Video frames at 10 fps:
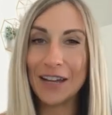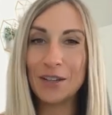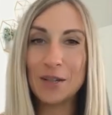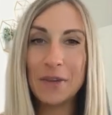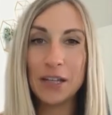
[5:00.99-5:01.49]
How
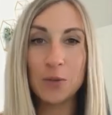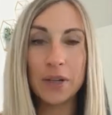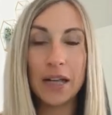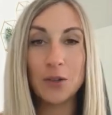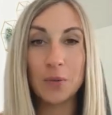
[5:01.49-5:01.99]
can you make your
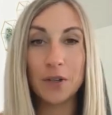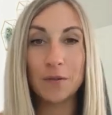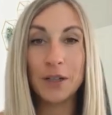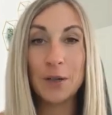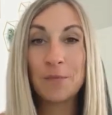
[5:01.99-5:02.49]
workouts work
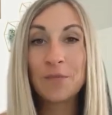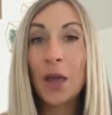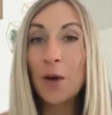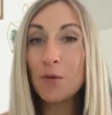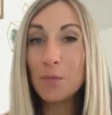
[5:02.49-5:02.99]
for you?
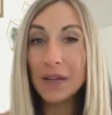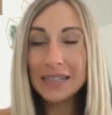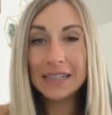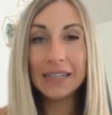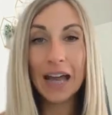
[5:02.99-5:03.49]
Well,
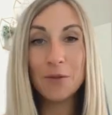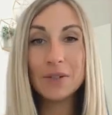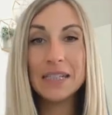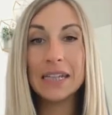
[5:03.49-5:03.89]
basically, I would